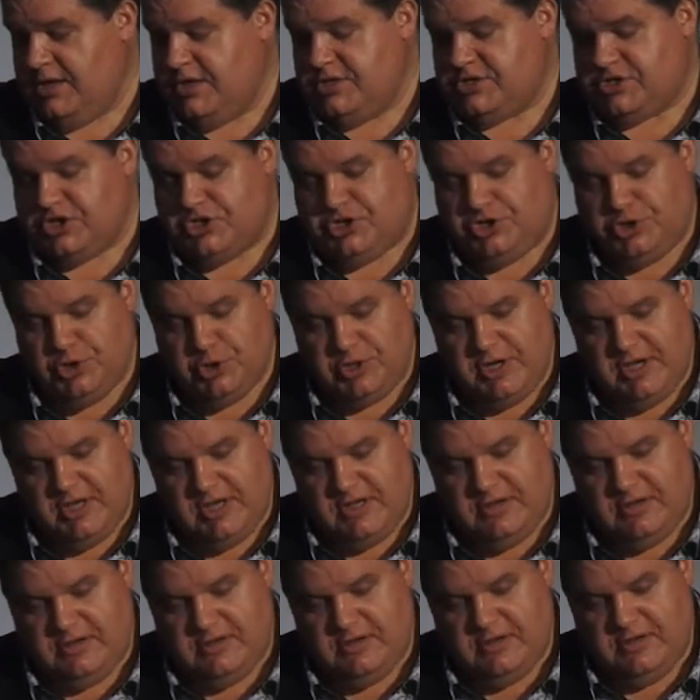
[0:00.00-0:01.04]
So
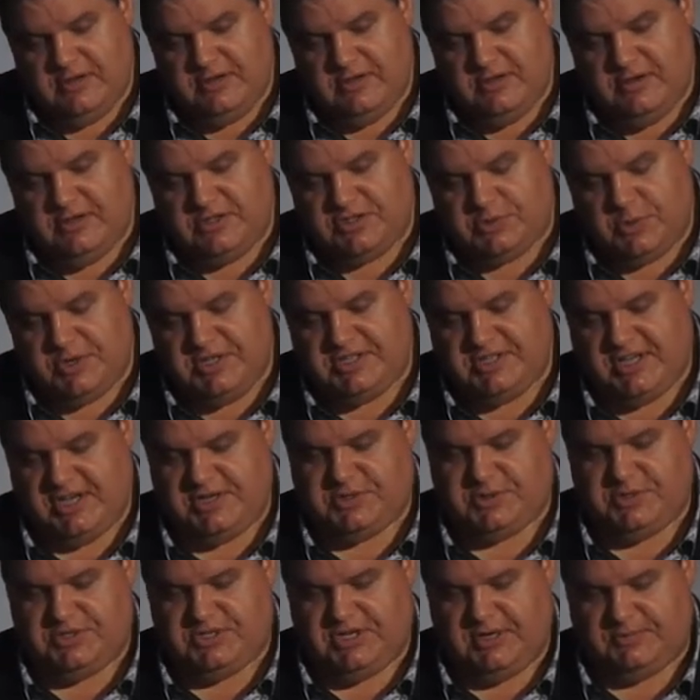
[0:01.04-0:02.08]
sugar, sweet
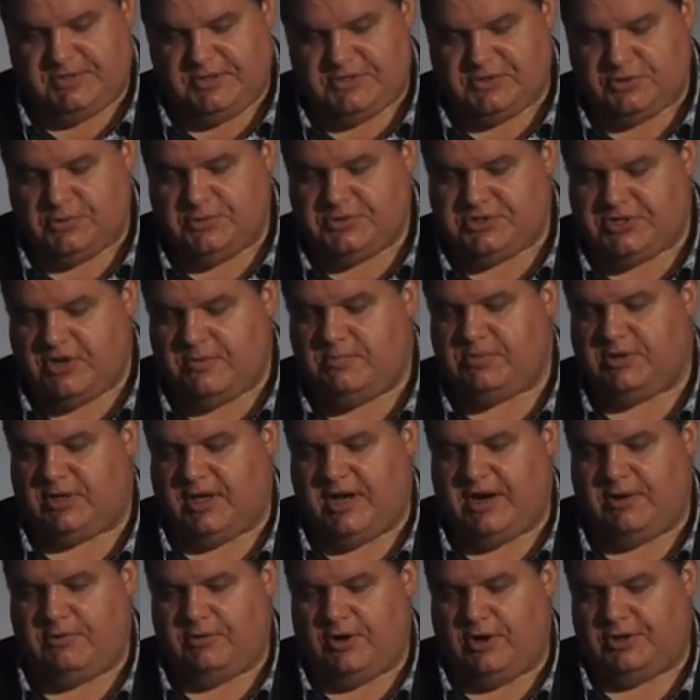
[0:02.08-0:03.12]
taste receptors also
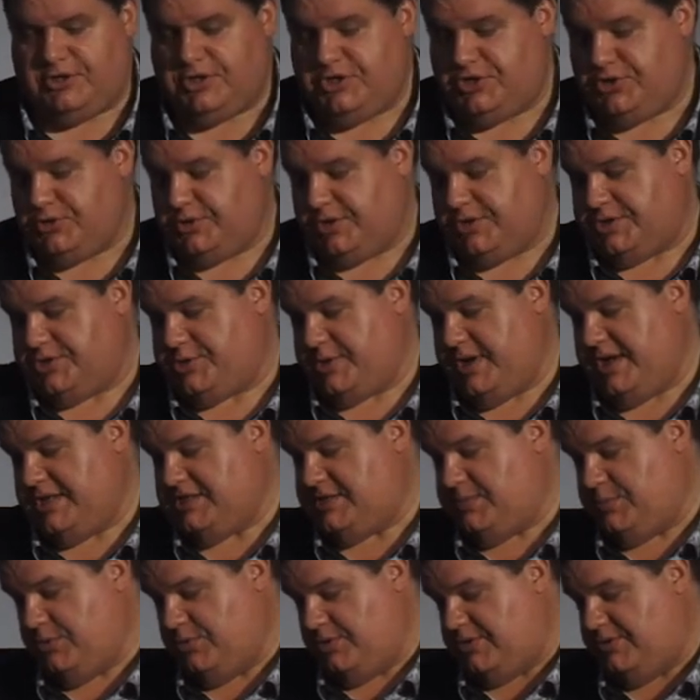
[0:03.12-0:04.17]
play a role in sugar
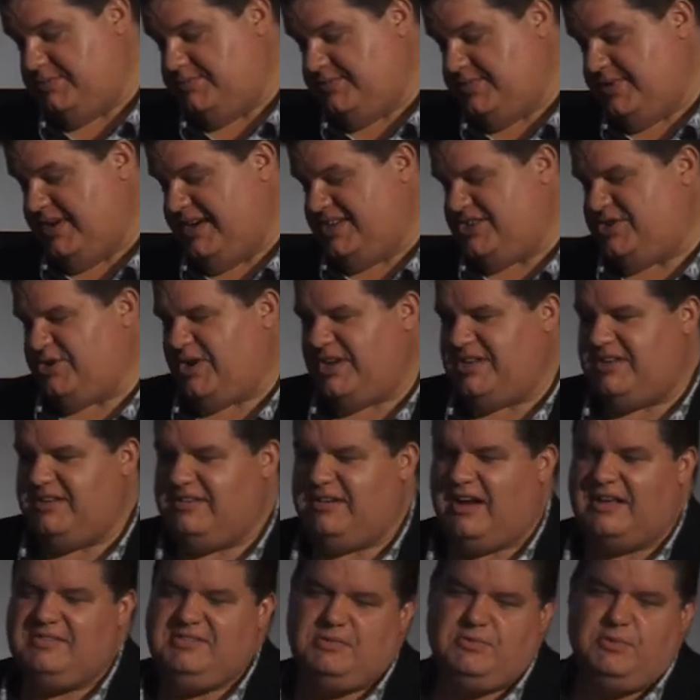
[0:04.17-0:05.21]
transport.
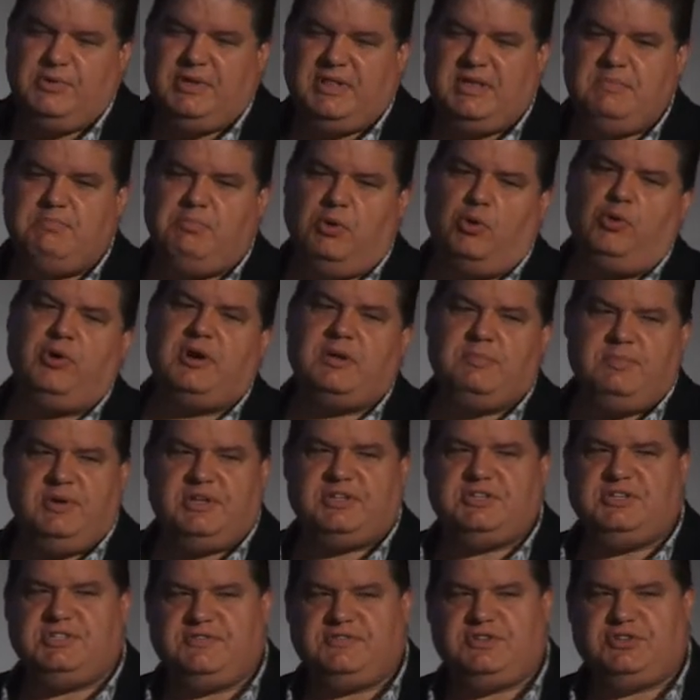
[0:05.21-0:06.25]
There were really boring
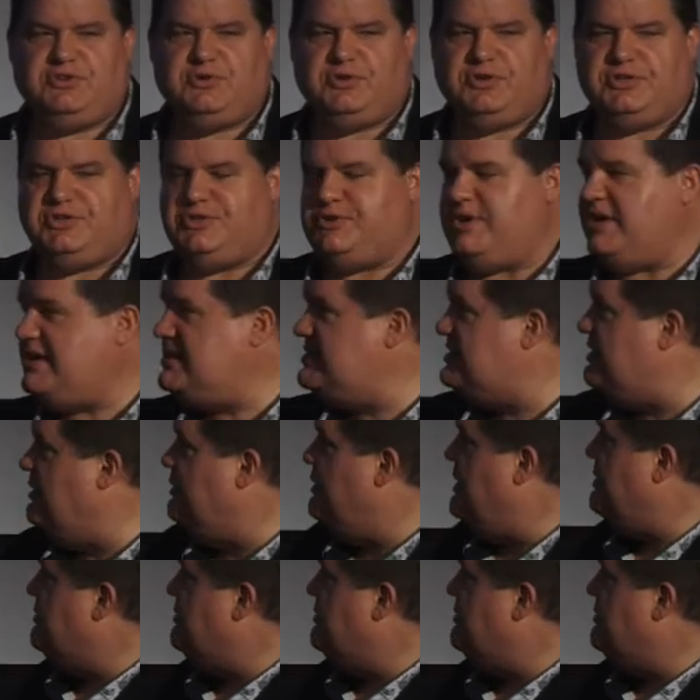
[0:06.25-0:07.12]
pictures of sugar trucks, so I